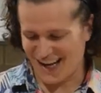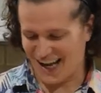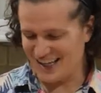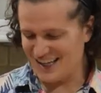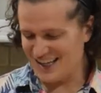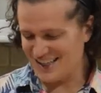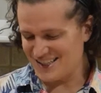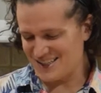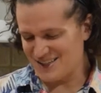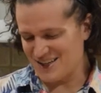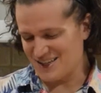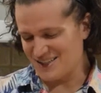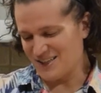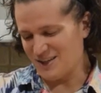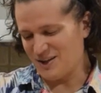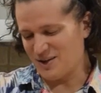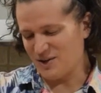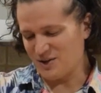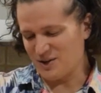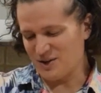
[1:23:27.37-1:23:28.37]
I guess it's a
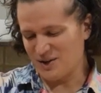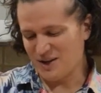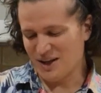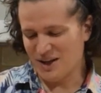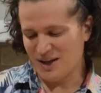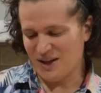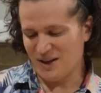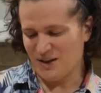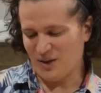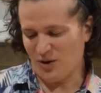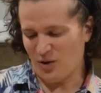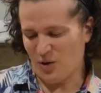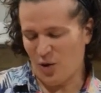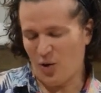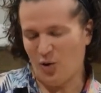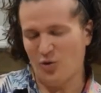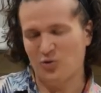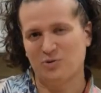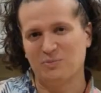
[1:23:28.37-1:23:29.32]
little little hole